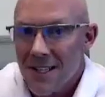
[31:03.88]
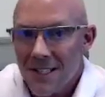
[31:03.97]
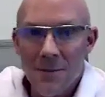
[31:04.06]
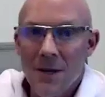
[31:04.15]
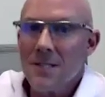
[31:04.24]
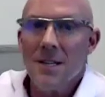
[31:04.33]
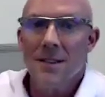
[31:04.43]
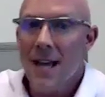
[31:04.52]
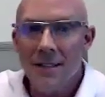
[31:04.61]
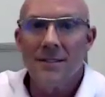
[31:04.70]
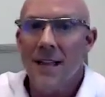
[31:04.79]
this much.
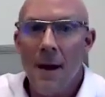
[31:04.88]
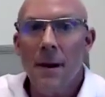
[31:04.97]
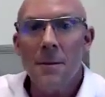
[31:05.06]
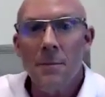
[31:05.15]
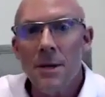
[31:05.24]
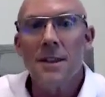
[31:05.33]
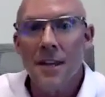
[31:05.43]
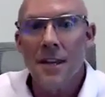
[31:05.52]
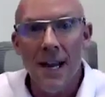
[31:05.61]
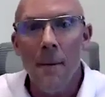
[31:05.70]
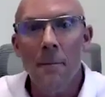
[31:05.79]
That might be the
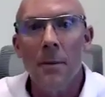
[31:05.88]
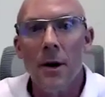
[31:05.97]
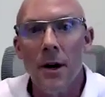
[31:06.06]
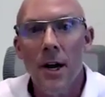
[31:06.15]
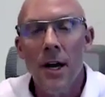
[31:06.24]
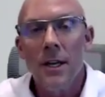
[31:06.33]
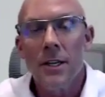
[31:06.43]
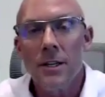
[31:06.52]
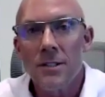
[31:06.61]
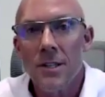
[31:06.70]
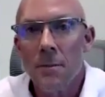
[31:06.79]
number.
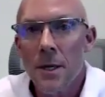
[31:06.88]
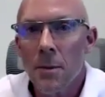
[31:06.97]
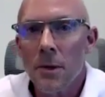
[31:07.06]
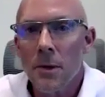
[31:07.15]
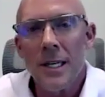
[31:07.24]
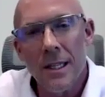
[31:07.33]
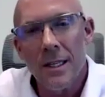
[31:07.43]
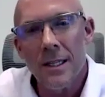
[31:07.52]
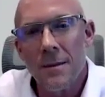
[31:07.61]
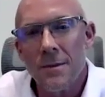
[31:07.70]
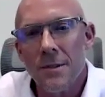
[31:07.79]
Some people are
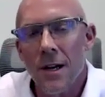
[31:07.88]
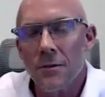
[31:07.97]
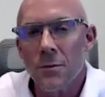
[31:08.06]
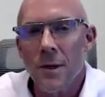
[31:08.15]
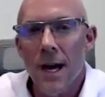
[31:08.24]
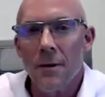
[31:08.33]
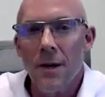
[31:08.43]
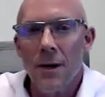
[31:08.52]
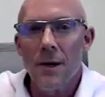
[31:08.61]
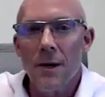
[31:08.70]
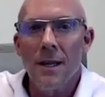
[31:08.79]
killing themselves without
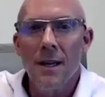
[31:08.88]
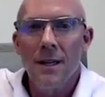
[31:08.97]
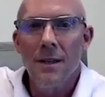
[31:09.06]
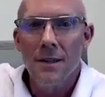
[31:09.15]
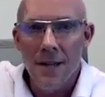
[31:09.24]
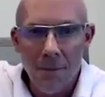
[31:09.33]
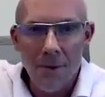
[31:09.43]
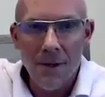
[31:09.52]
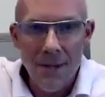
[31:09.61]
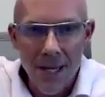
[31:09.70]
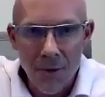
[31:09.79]
knowing the number
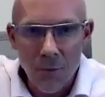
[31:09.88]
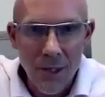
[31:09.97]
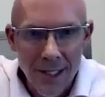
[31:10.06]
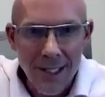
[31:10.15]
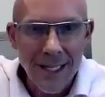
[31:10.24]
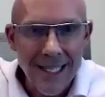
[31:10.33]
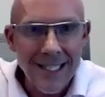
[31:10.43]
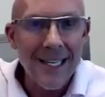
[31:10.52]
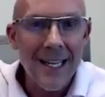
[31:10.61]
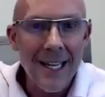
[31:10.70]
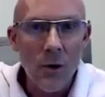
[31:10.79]
that they really need to
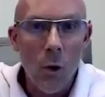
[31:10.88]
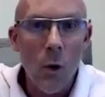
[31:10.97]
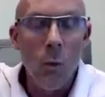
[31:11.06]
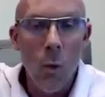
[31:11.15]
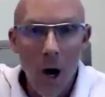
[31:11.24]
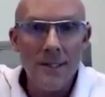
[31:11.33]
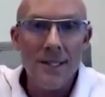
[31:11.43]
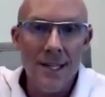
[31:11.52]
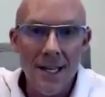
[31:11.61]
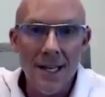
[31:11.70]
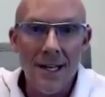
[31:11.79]
hit or want to
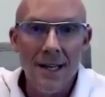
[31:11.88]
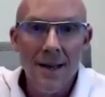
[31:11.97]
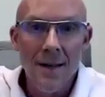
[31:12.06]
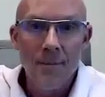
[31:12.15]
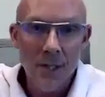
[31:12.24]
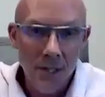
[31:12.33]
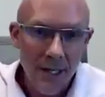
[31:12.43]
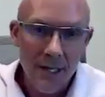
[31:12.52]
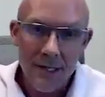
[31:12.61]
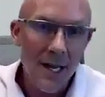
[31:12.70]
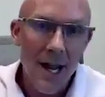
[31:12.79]
hit. So like I
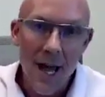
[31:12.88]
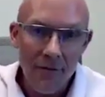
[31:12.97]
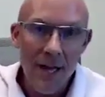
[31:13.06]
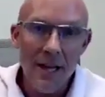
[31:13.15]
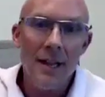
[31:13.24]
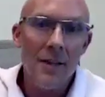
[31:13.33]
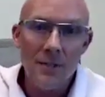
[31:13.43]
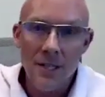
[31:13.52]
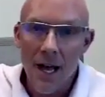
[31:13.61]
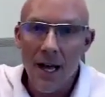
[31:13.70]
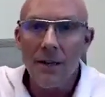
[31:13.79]
said, have that
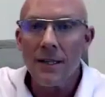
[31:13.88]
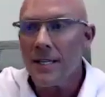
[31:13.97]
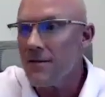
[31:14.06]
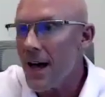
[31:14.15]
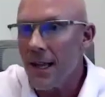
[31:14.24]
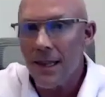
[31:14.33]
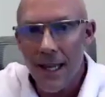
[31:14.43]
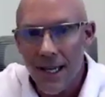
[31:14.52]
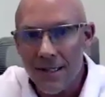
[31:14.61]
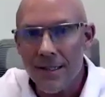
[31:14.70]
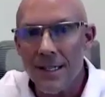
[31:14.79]
lifestyle, leave that
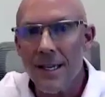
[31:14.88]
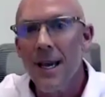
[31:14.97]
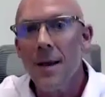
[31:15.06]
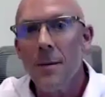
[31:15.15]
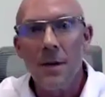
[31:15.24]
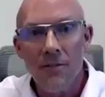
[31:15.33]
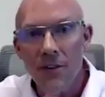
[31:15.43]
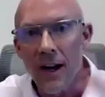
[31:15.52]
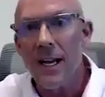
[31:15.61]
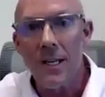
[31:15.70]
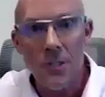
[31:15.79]
legacy, be
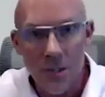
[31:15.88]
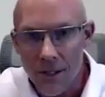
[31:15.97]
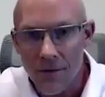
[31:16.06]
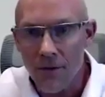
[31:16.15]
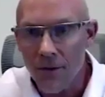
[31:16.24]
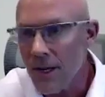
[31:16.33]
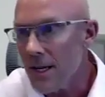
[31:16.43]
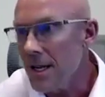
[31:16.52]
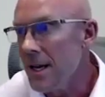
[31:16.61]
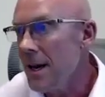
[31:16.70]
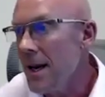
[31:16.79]
financially free,